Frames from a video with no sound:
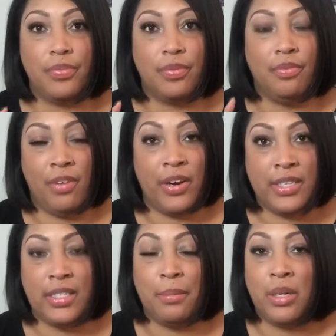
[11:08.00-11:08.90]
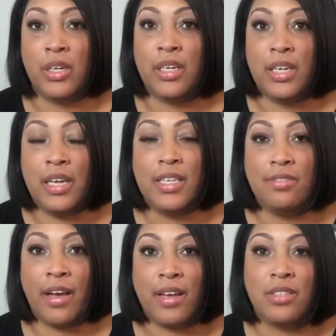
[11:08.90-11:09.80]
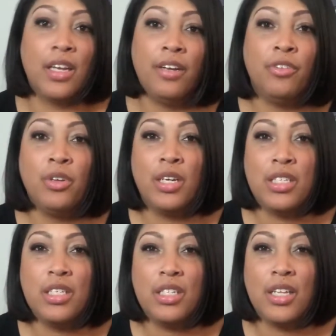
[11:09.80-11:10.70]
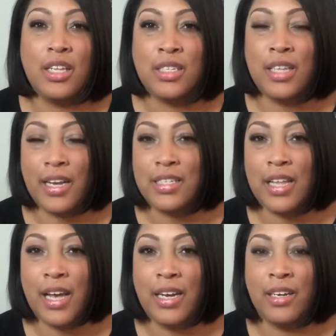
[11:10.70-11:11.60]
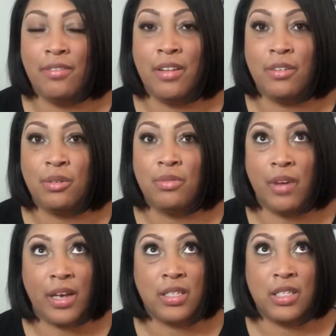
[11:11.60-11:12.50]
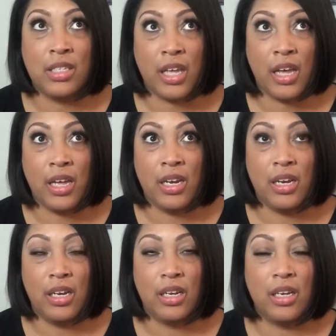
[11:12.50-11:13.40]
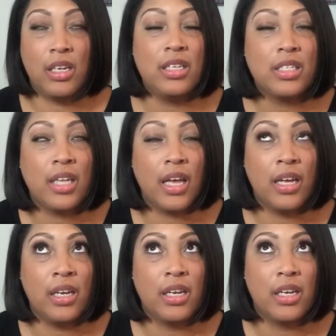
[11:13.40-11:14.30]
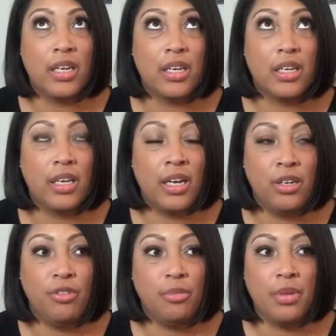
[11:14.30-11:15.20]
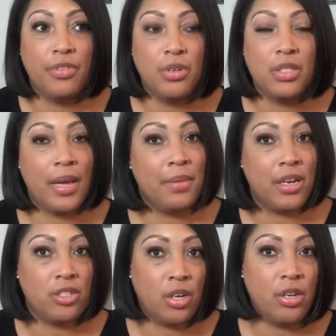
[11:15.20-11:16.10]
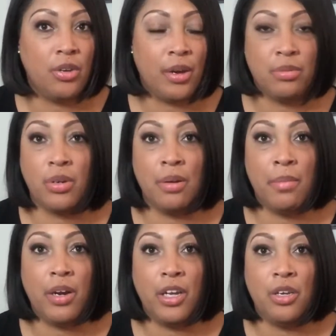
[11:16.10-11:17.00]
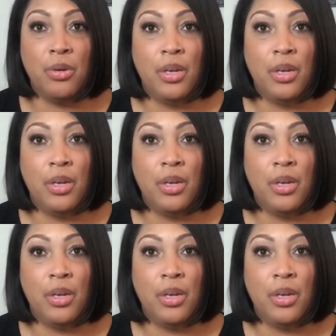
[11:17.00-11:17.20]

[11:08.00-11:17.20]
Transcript: very similar in his vows, and if you listen to his next line of those vows, he said, I knew from the first time that I saw you I was going to marry you,